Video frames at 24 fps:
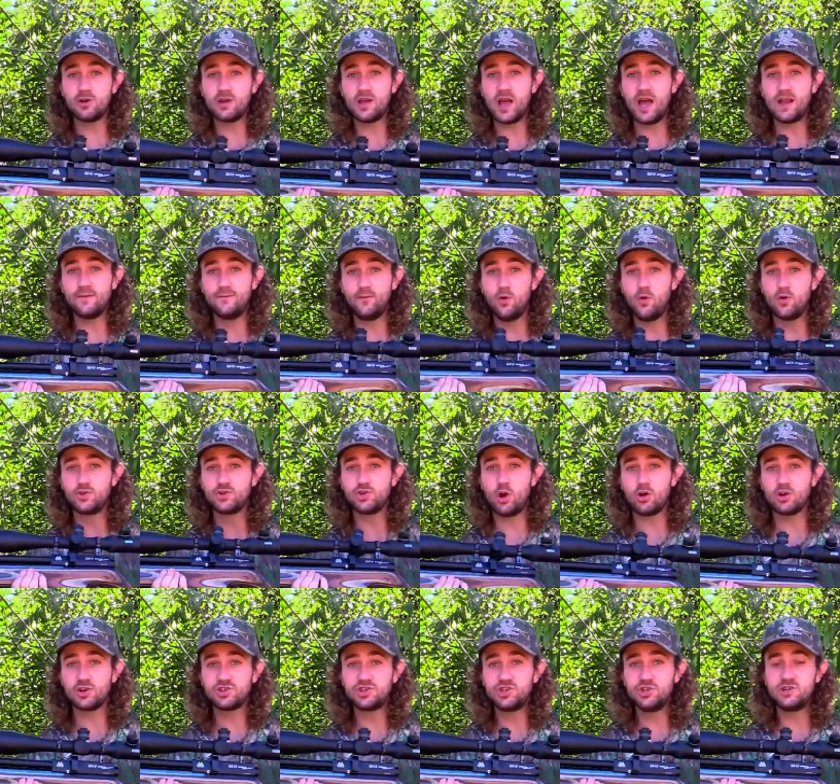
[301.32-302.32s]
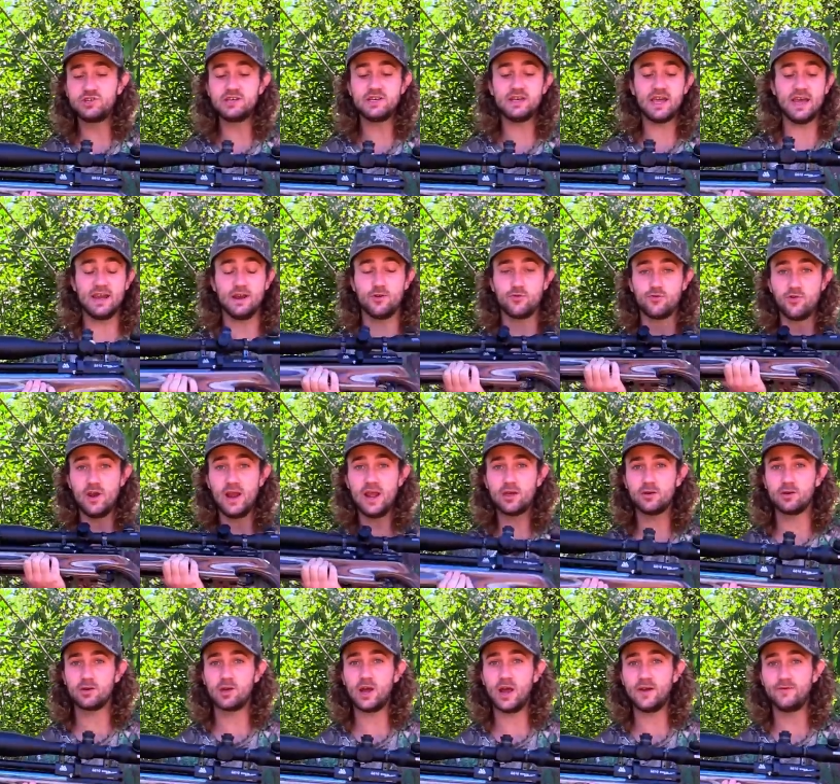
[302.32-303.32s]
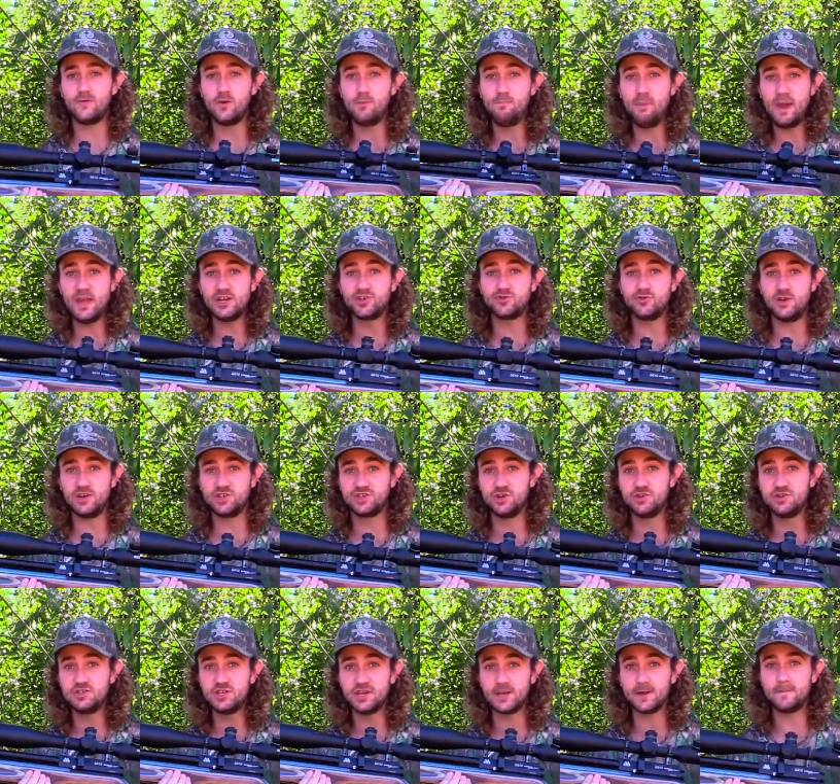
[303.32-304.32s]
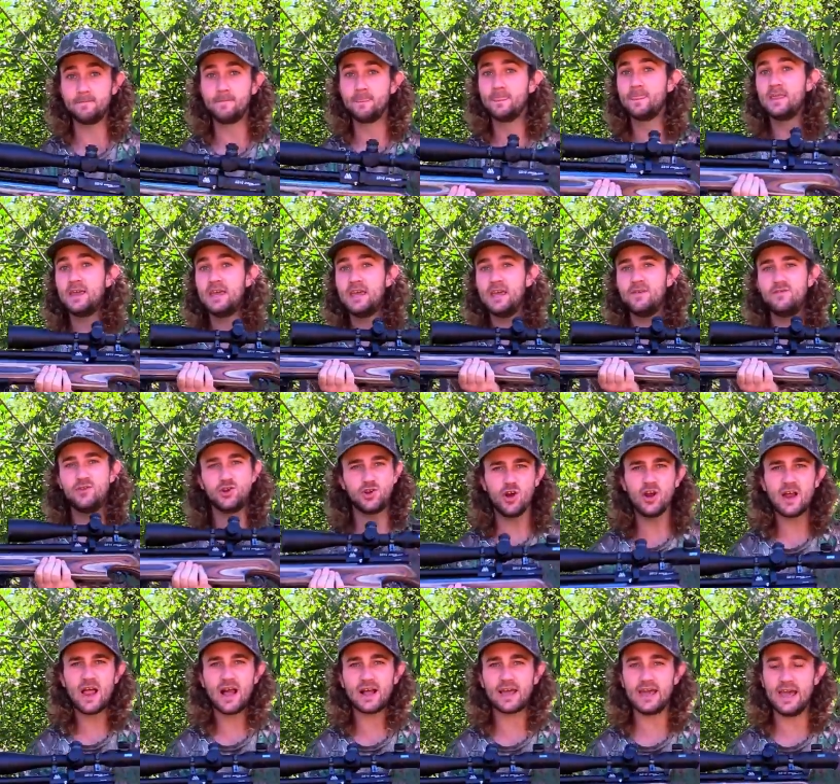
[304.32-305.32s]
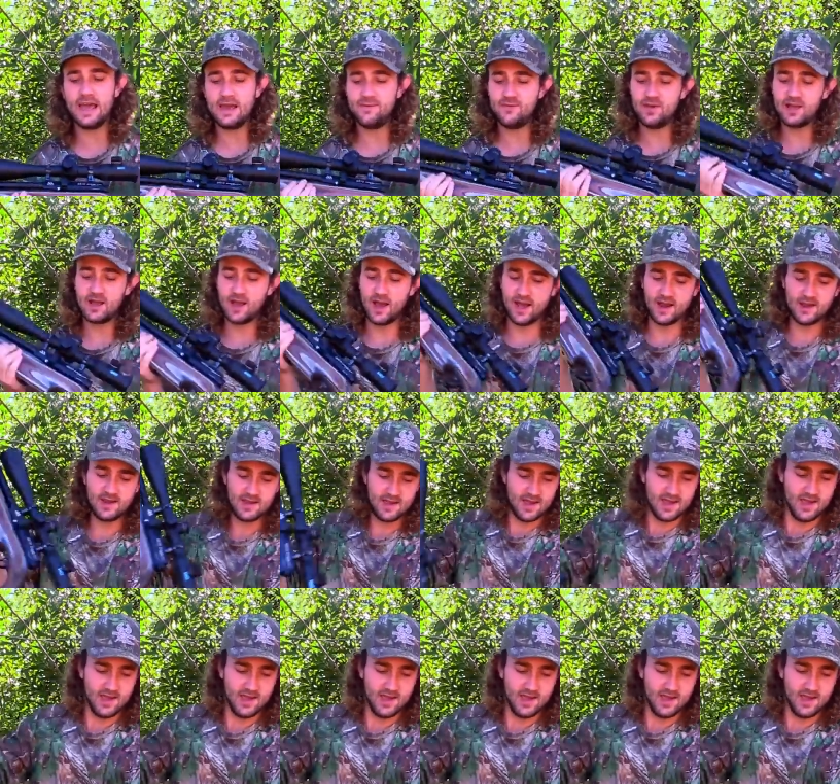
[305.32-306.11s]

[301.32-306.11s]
good gun for target shooting and a really good gun for bench rest shooting. If you don't like a heavy gun,